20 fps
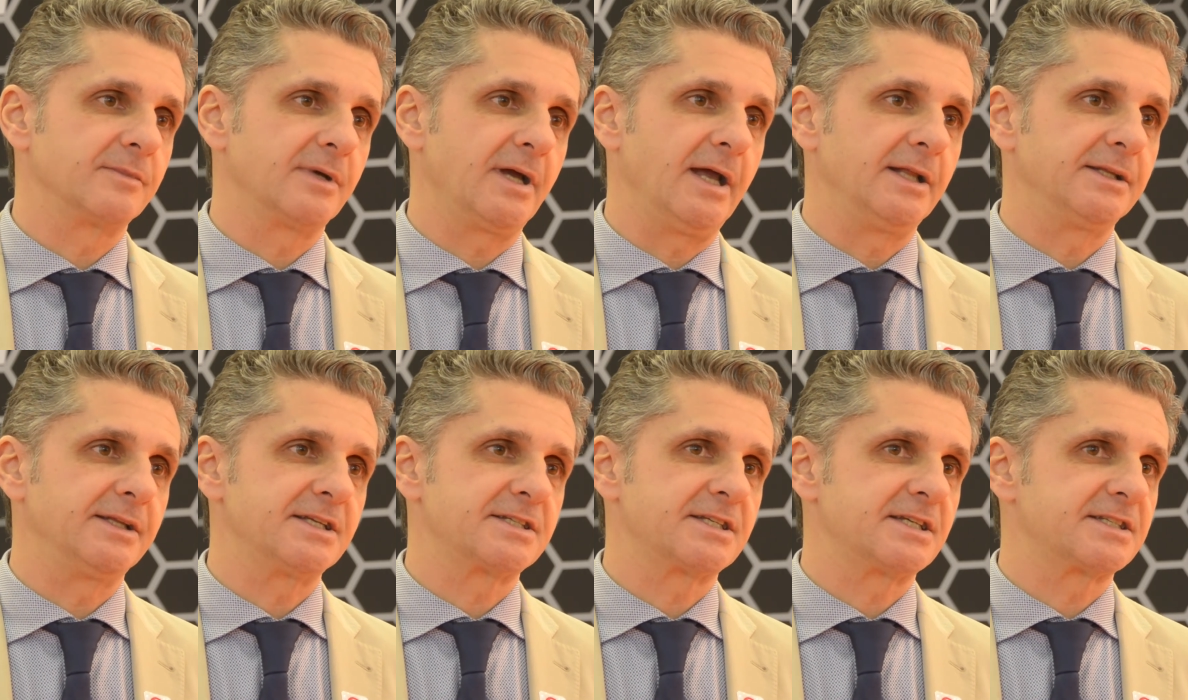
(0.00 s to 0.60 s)
And
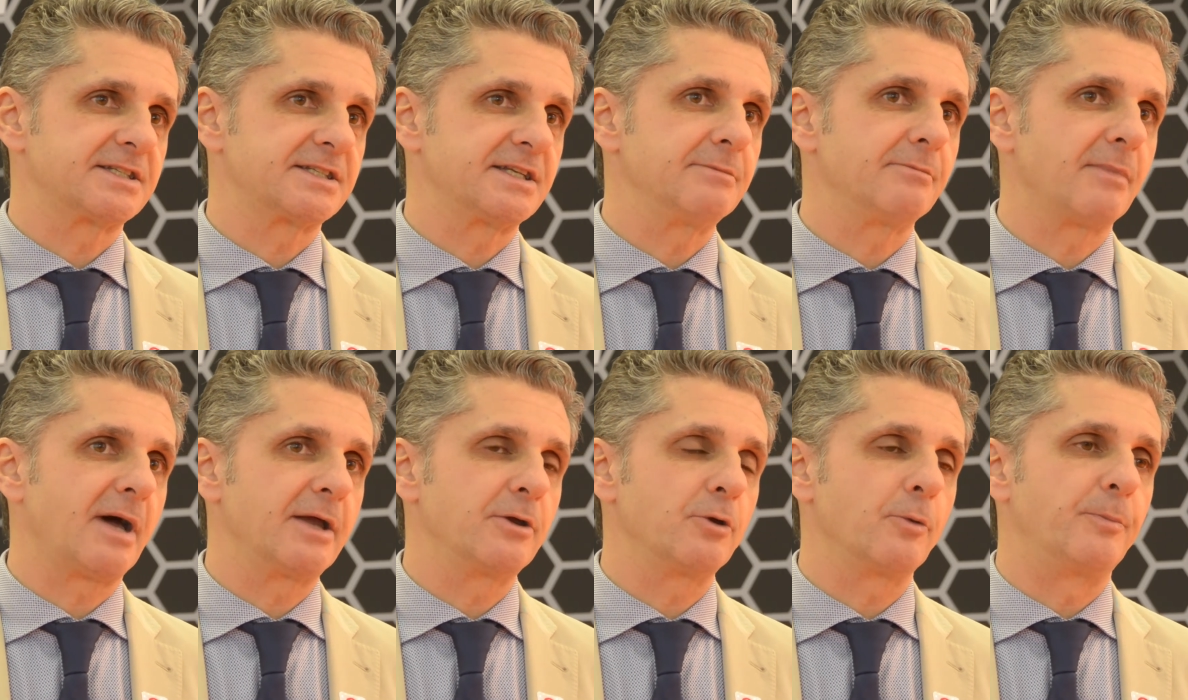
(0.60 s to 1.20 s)
this is, in
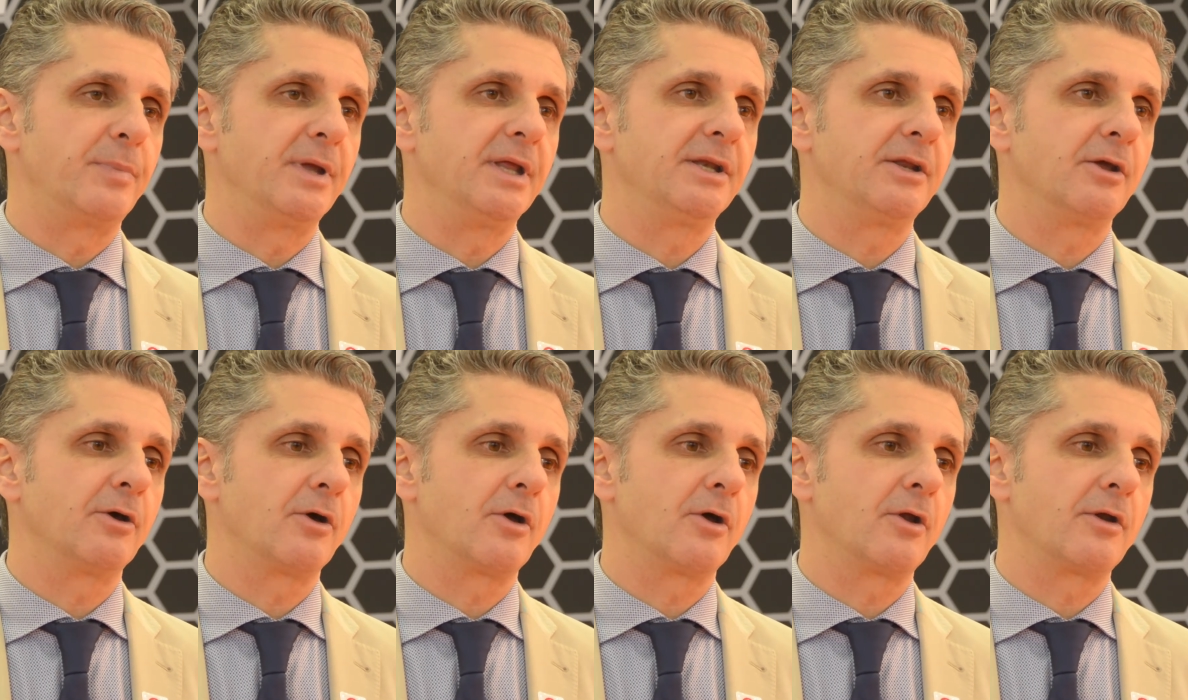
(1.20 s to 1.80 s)
my
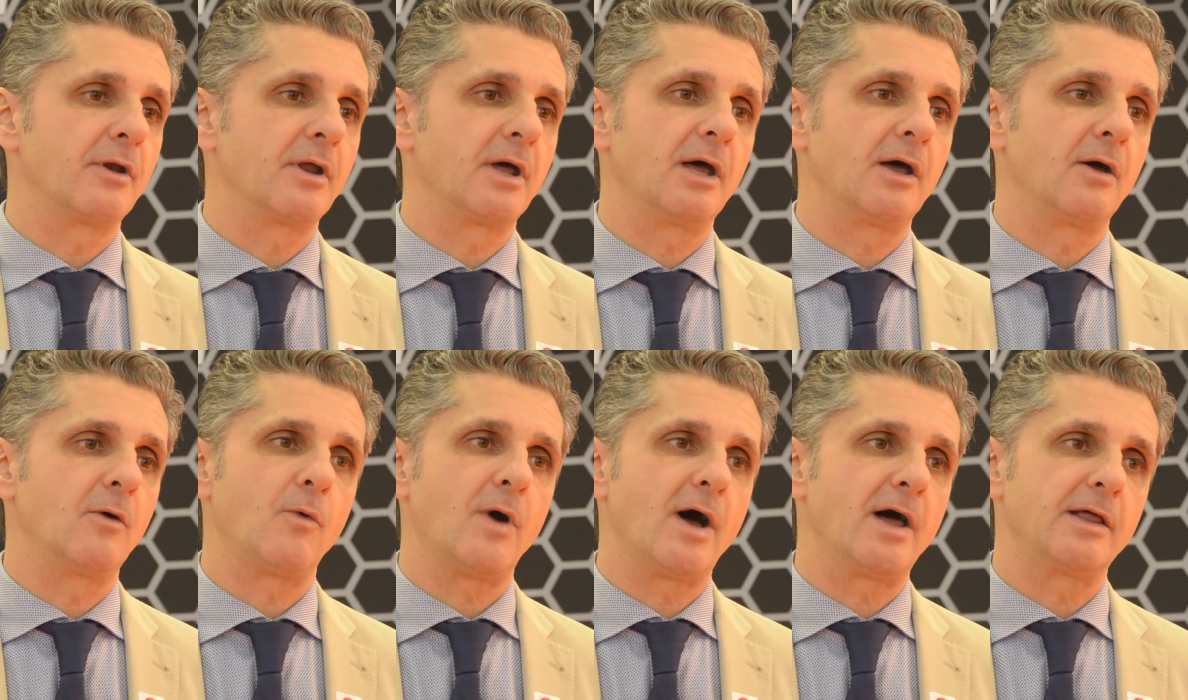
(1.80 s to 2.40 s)
opinion, uh,
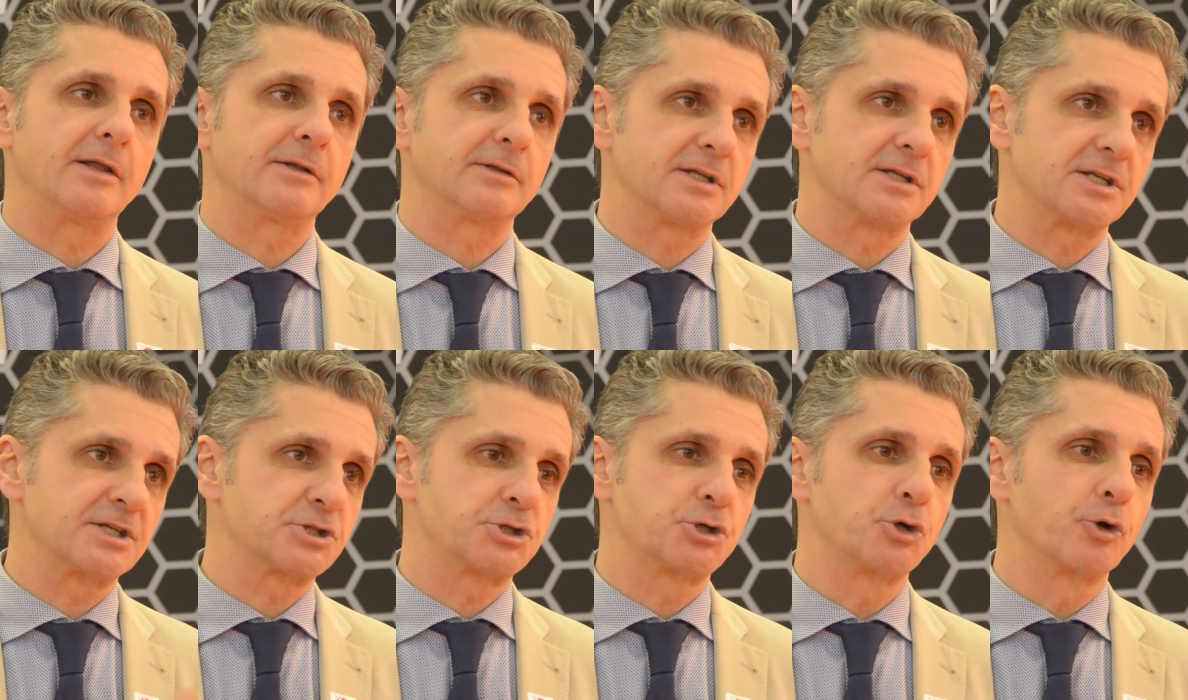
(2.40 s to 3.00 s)
one
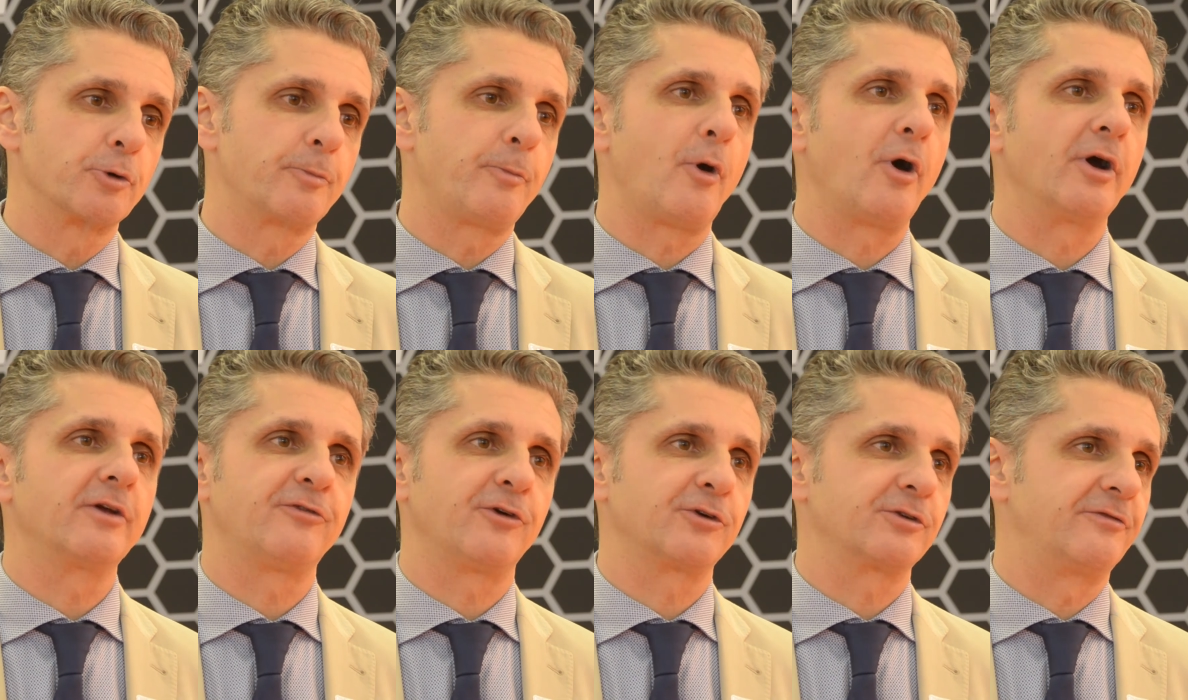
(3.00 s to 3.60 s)
sure
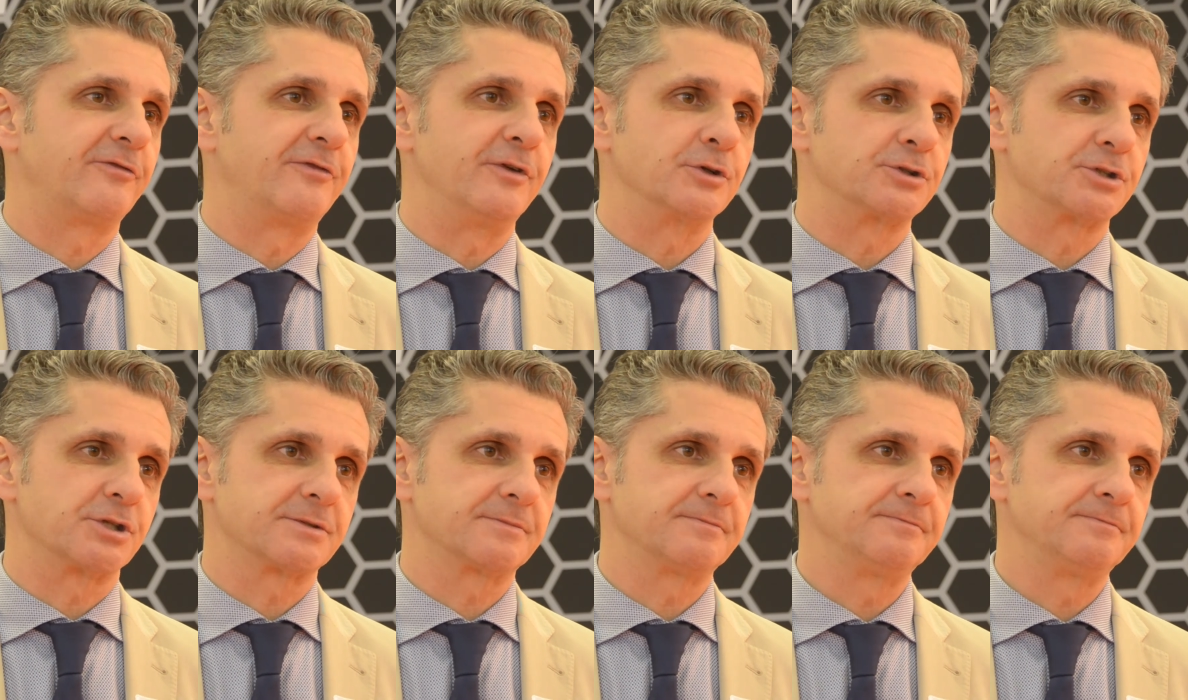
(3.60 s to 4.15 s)
point for the future.